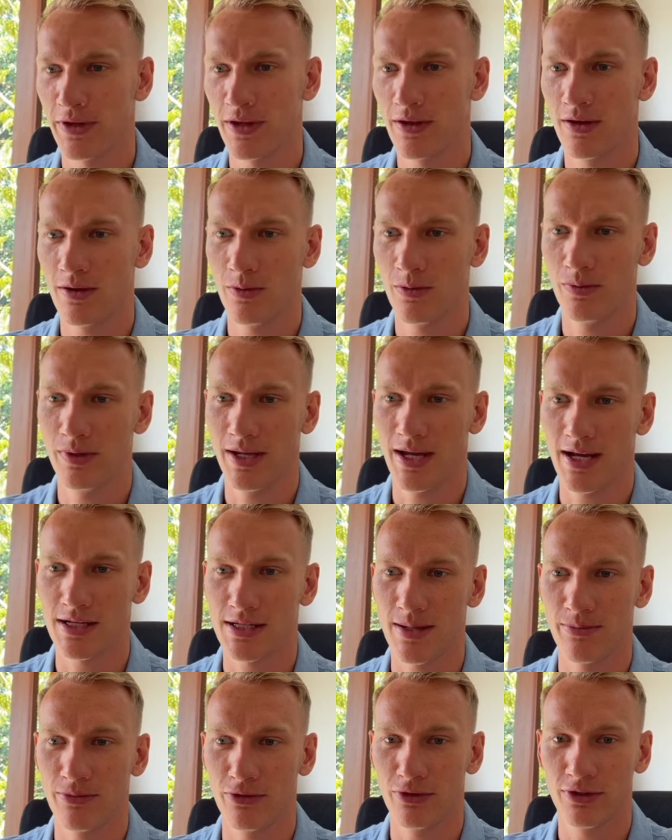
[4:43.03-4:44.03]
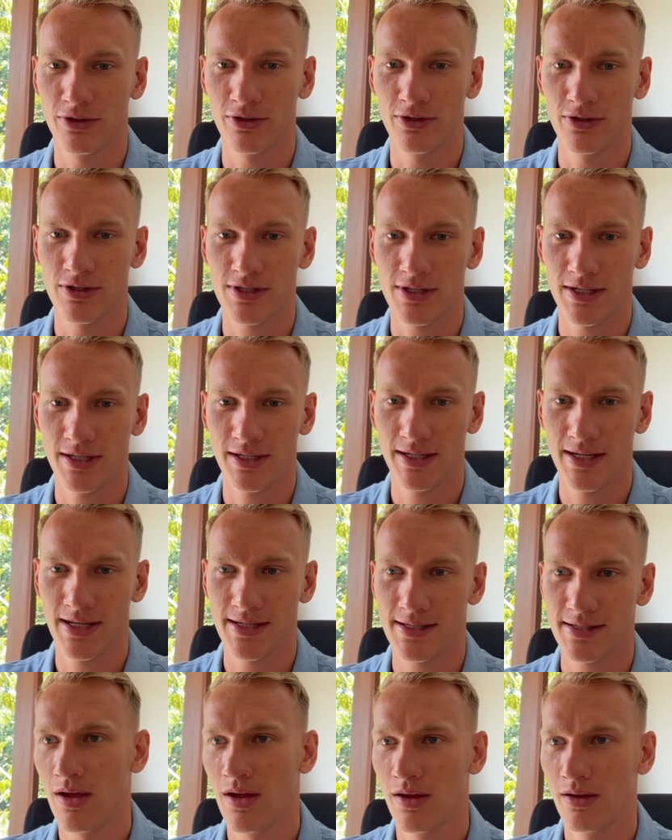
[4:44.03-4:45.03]
We accept returns,
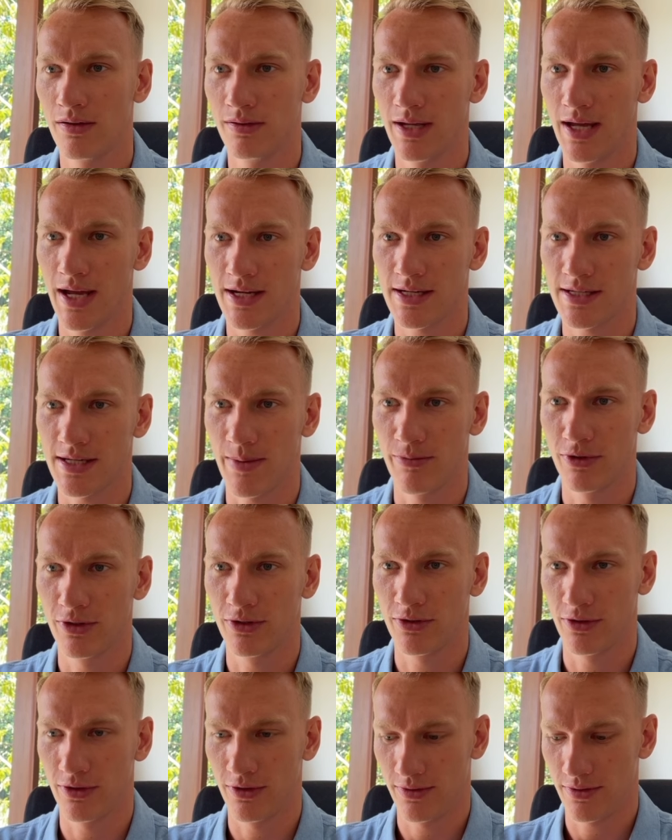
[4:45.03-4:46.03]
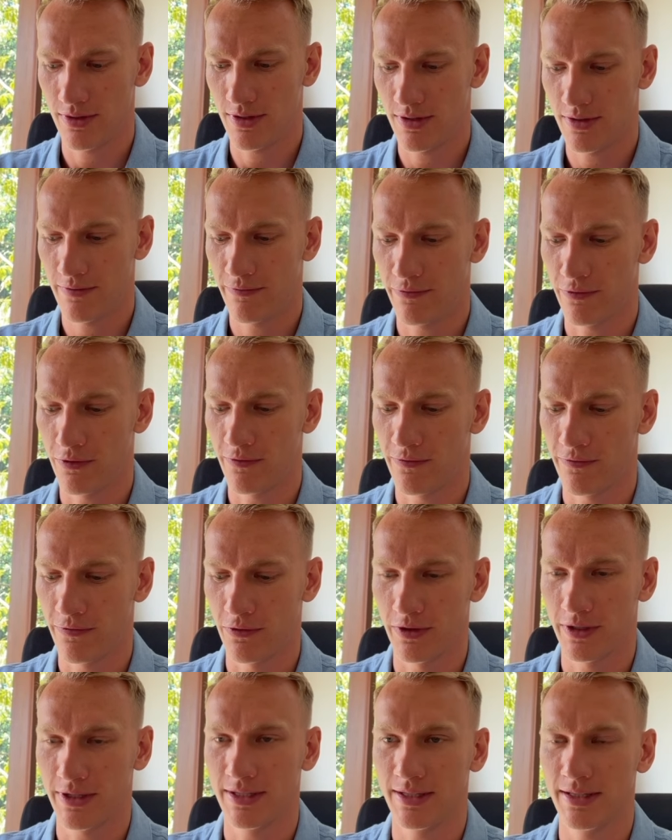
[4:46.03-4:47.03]
yes. We accept return uh, for
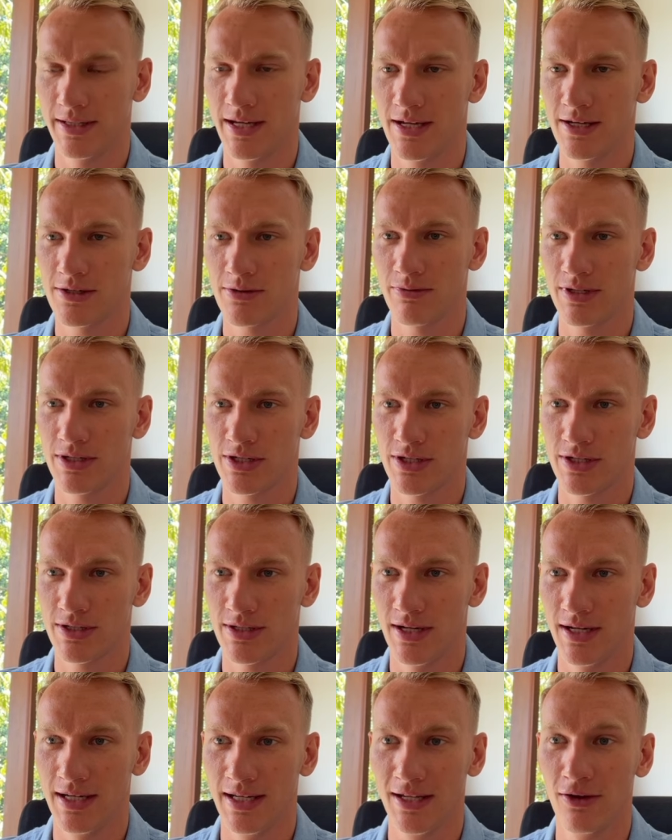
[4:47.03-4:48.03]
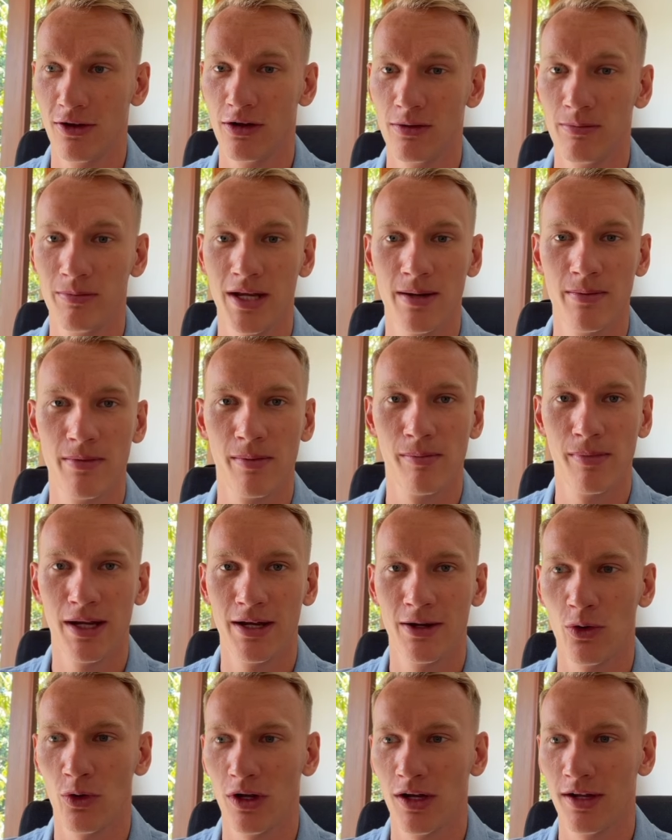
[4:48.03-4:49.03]
14 days, which is the legal minimum
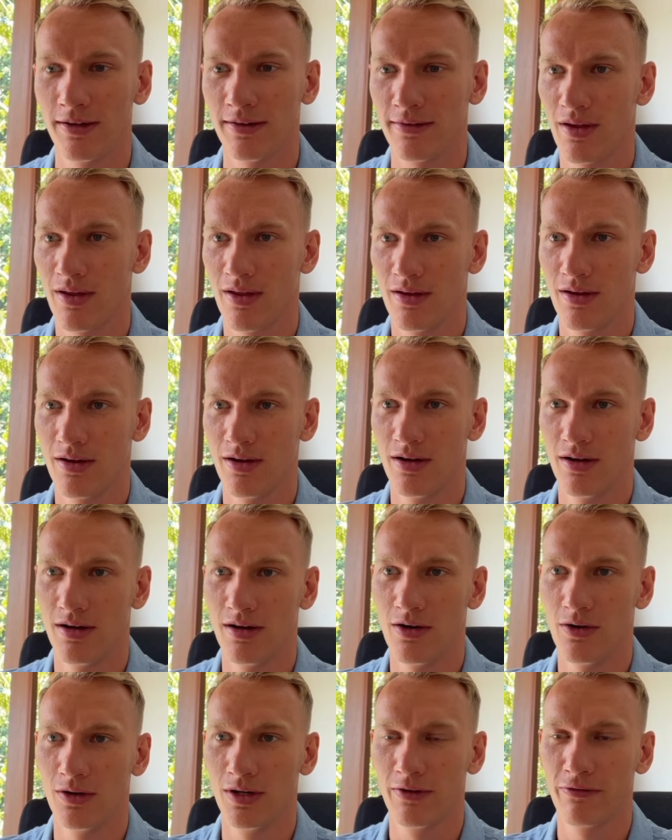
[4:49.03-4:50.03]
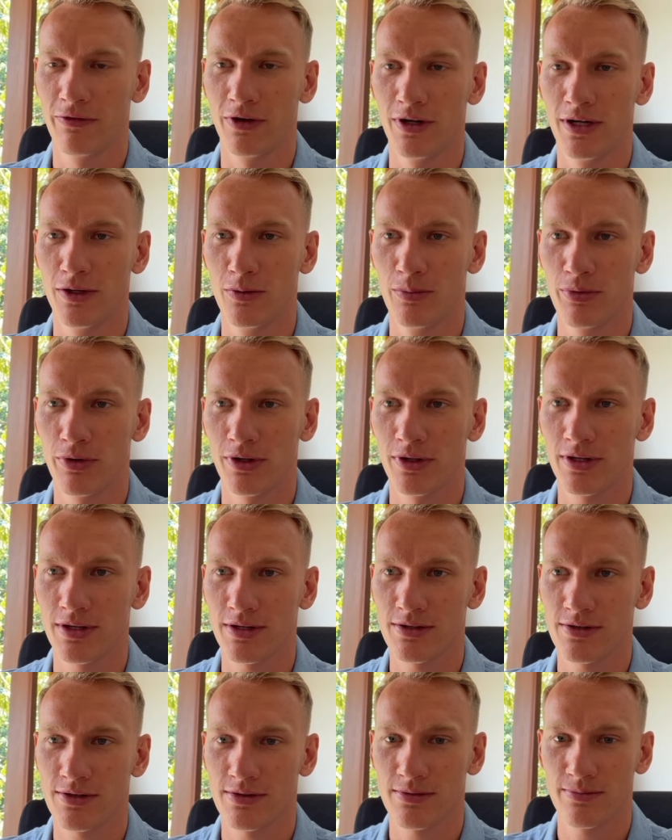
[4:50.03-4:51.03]
in Holland, uh, only for new
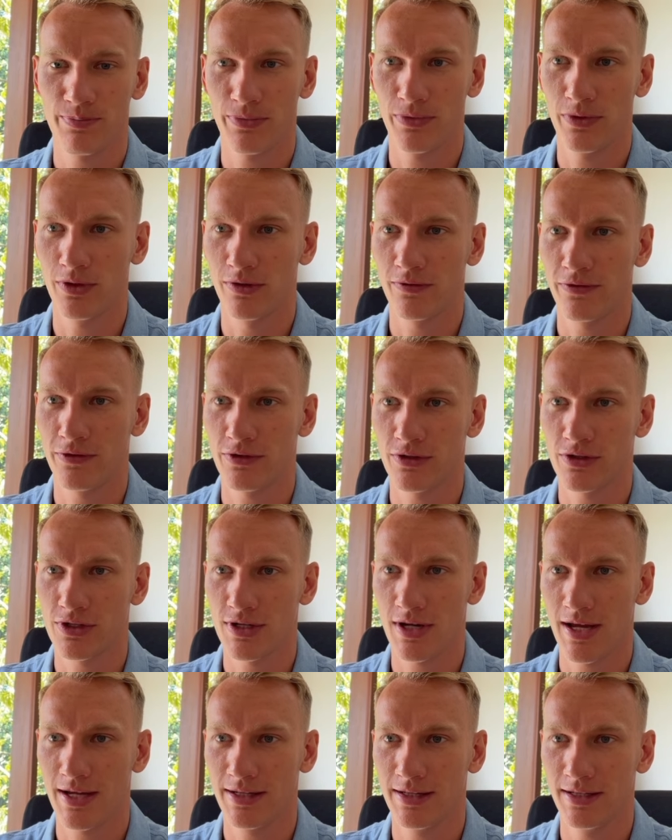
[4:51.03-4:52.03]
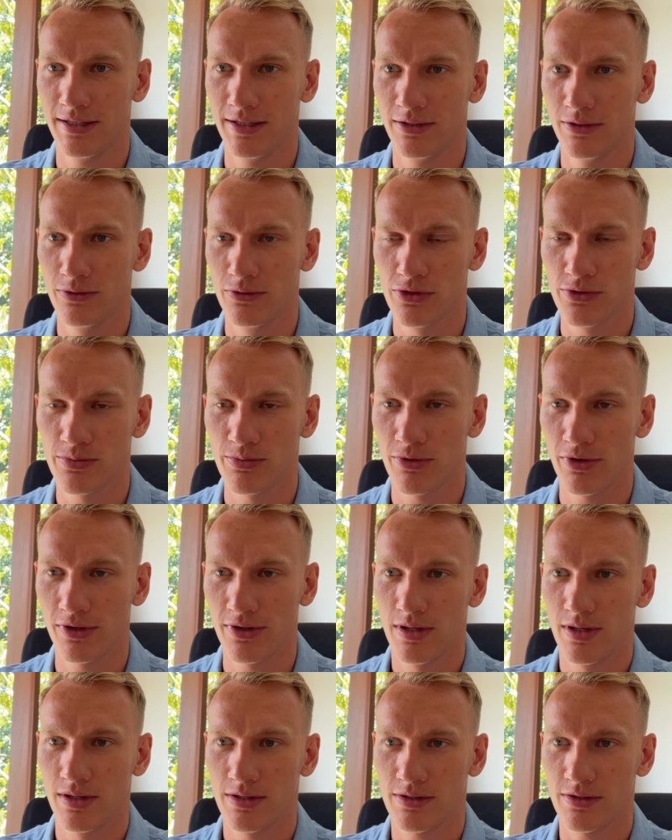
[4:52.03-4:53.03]
products not for slightly used
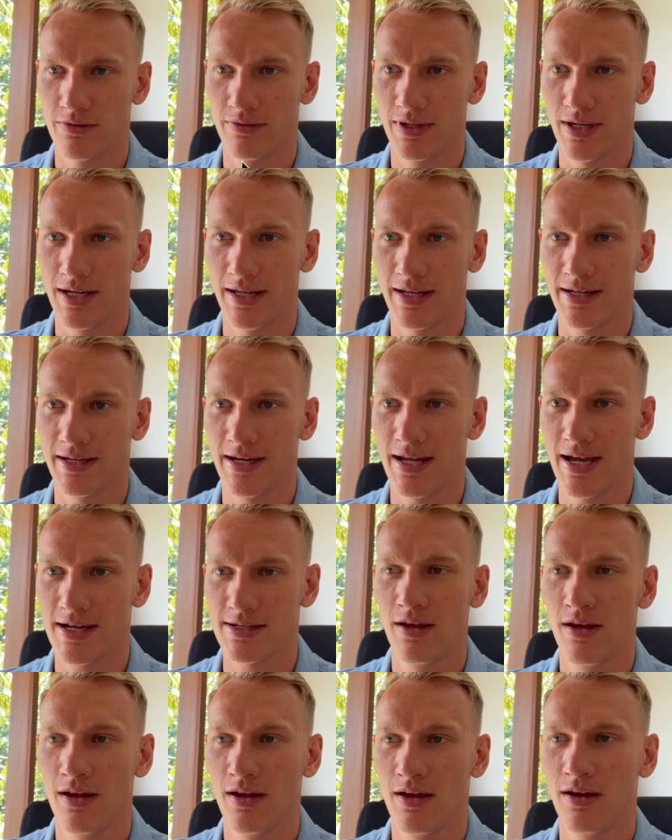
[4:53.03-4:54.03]
products. So we click next.